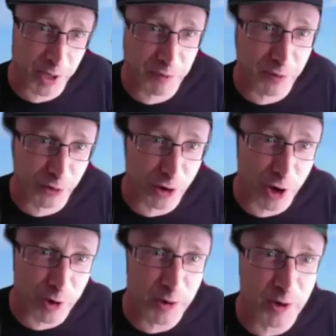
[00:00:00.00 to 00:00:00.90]
of the
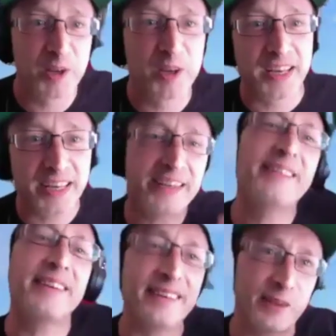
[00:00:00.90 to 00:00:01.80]
show, he
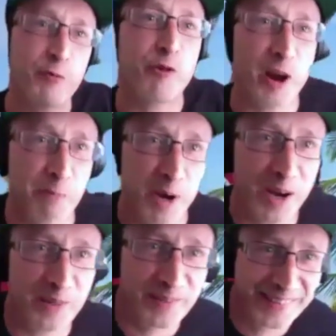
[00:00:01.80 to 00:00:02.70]
sees him around
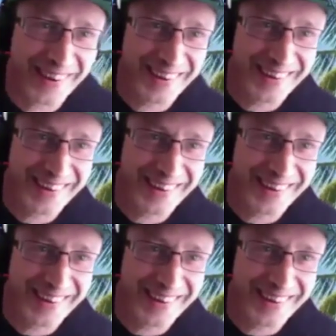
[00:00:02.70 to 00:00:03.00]
Bath. So.